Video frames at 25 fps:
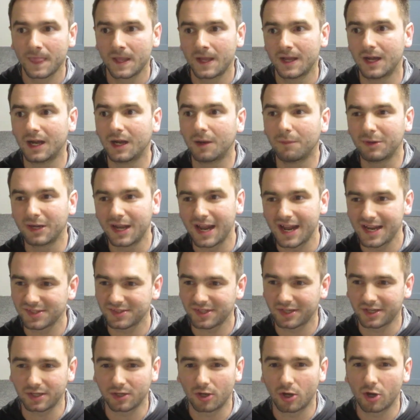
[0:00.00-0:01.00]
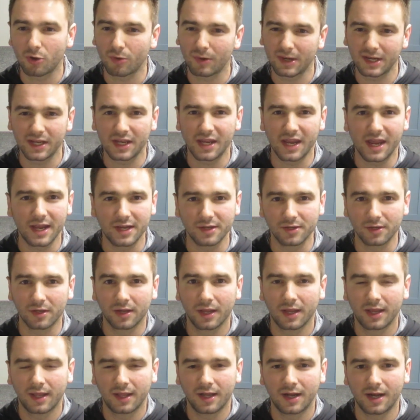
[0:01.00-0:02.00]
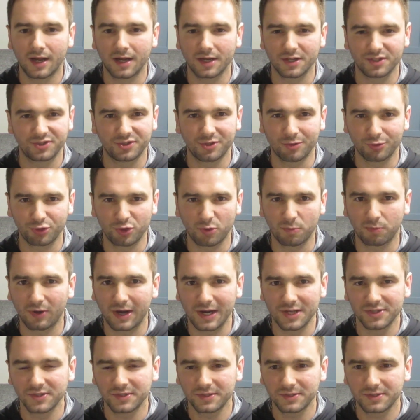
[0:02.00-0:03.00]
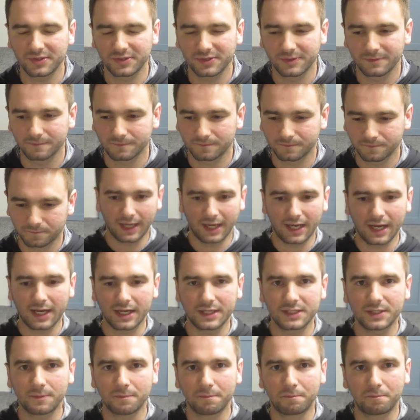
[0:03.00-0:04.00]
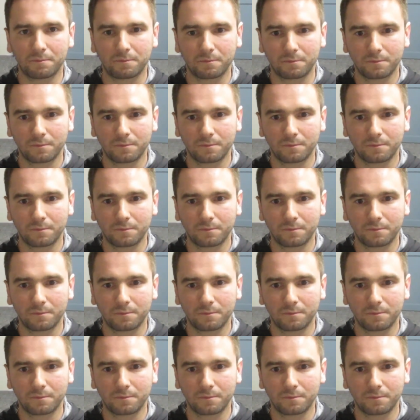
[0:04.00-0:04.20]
but has already a social presence. And